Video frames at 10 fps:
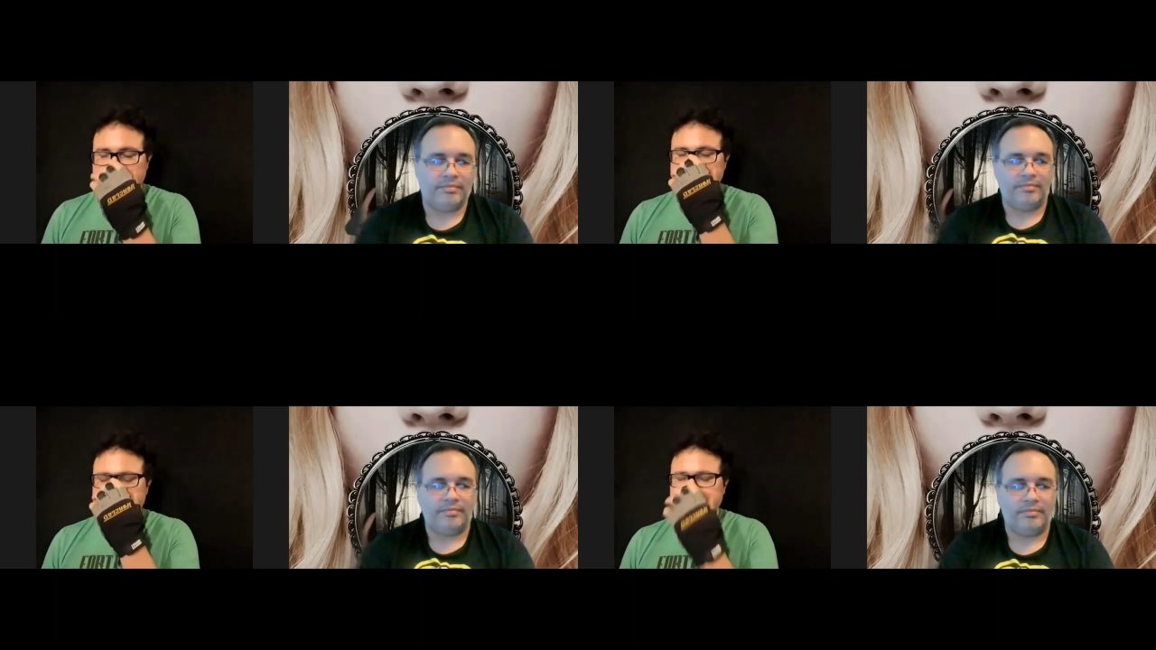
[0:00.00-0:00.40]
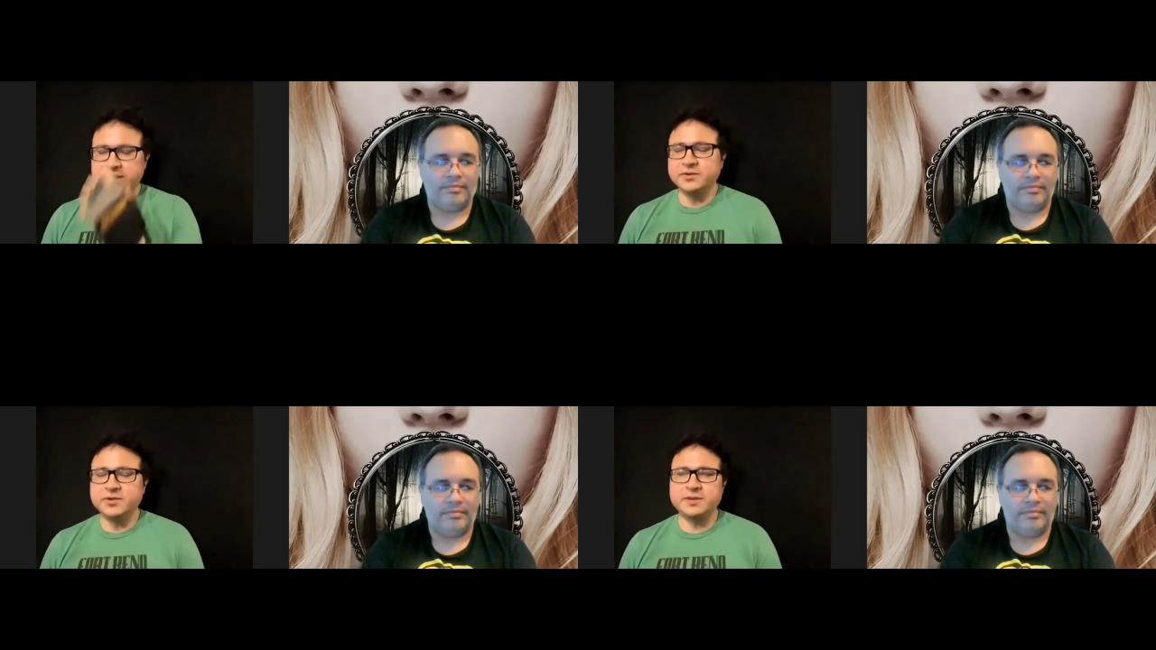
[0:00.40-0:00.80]
Speaker 1: is
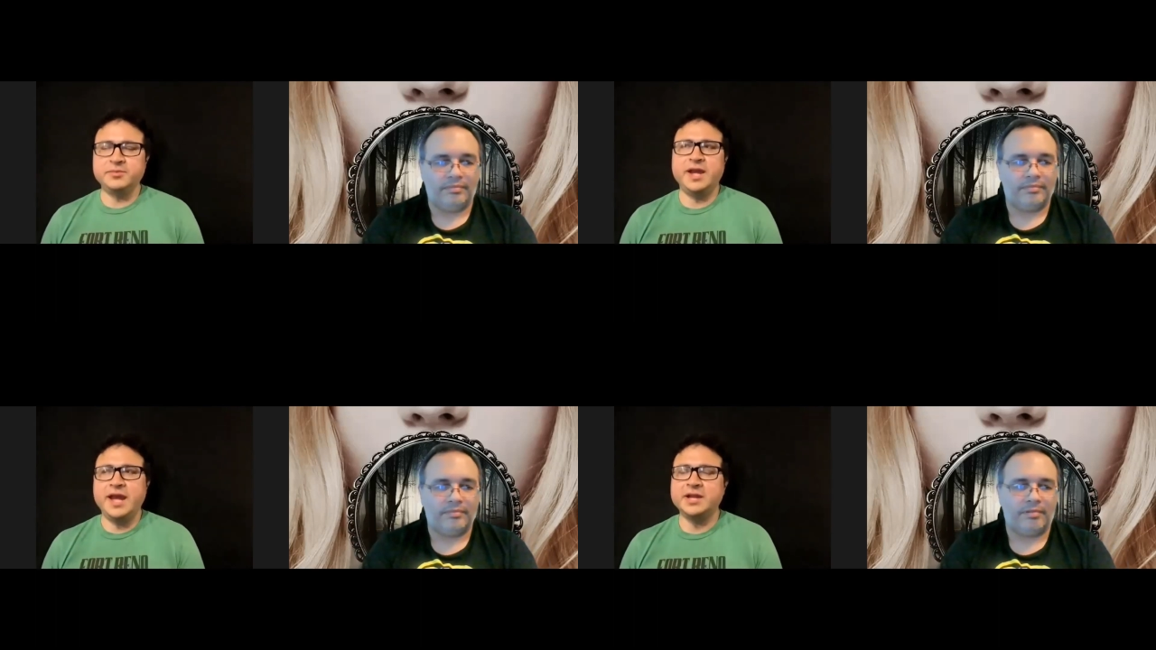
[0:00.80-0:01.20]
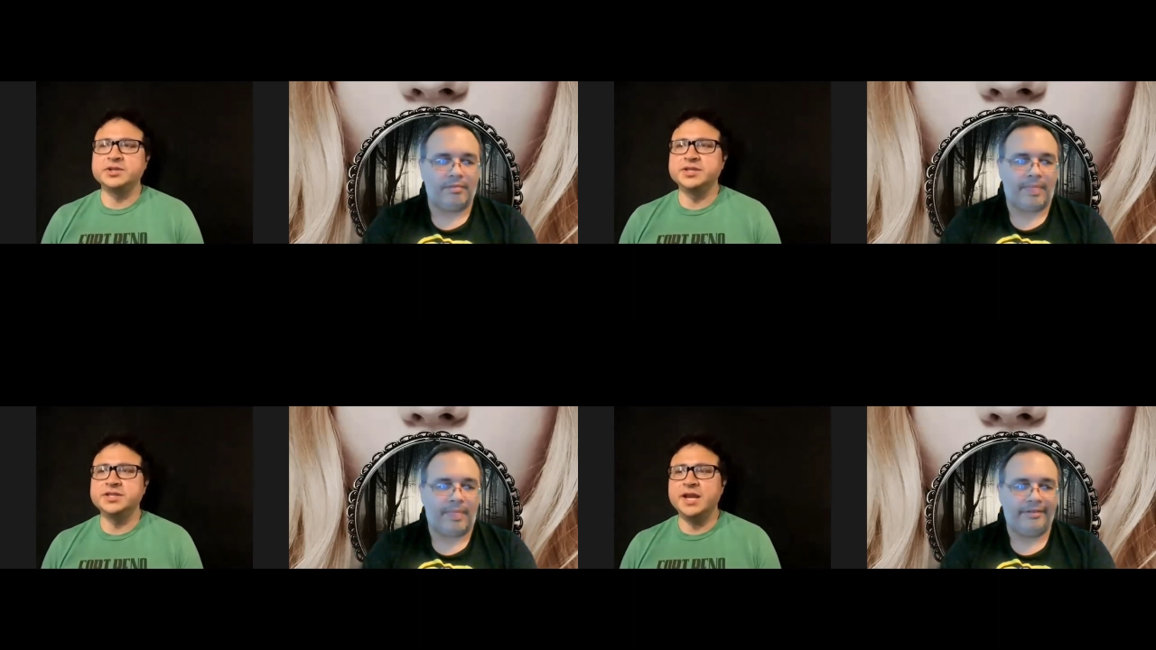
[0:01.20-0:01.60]
an incredible
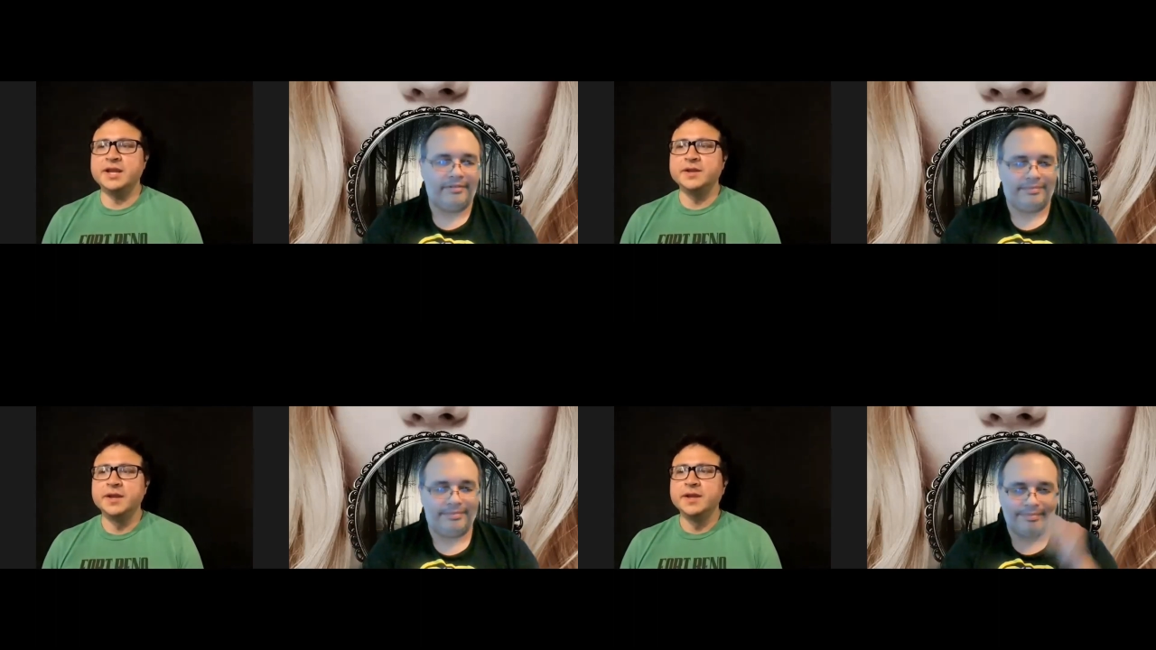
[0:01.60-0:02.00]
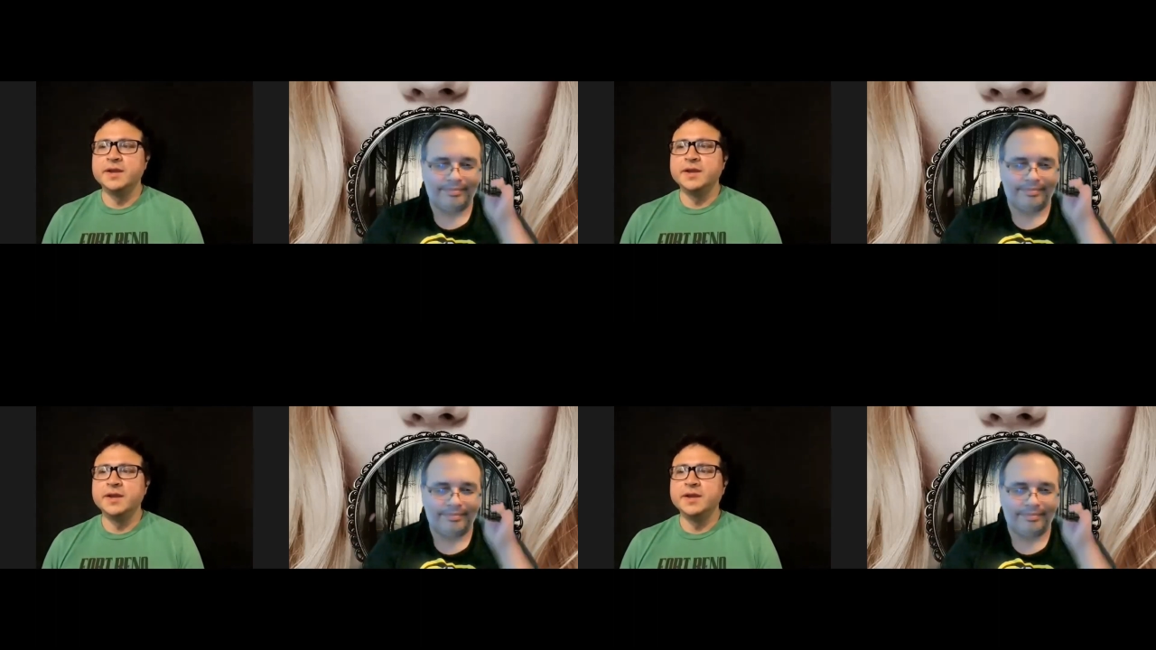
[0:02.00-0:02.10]
actress, and